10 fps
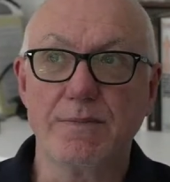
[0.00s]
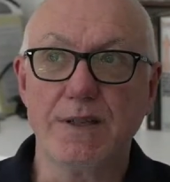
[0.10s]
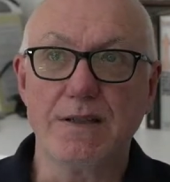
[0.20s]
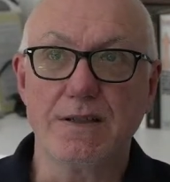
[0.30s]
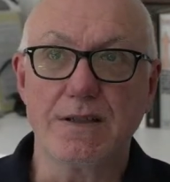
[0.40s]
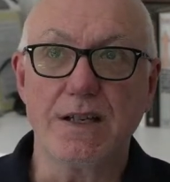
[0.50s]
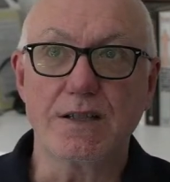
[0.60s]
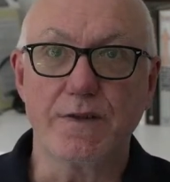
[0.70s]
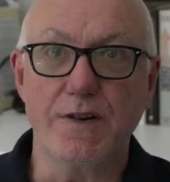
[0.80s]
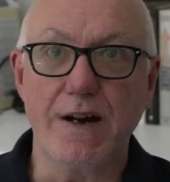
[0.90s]
means
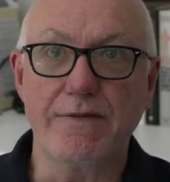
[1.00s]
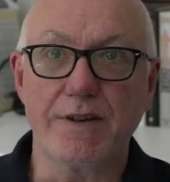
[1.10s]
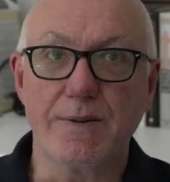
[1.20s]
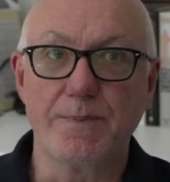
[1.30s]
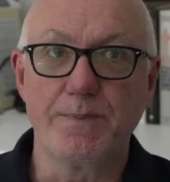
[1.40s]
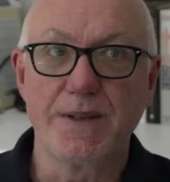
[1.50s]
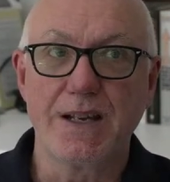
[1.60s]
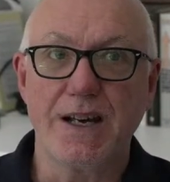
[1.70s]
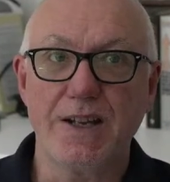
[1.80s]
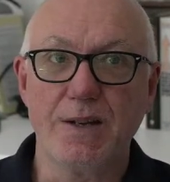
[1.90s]
it's forever,
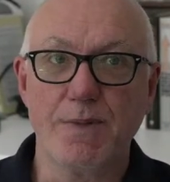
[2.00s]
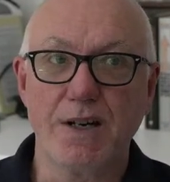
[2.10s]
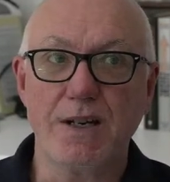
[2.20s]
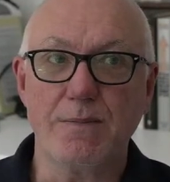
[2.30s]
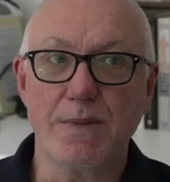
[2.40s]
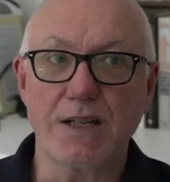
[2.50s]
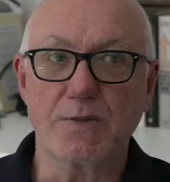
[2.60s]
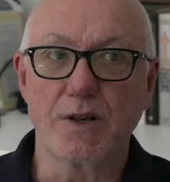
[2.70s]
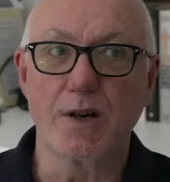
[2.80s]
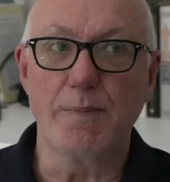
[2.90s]
and the money it makes will go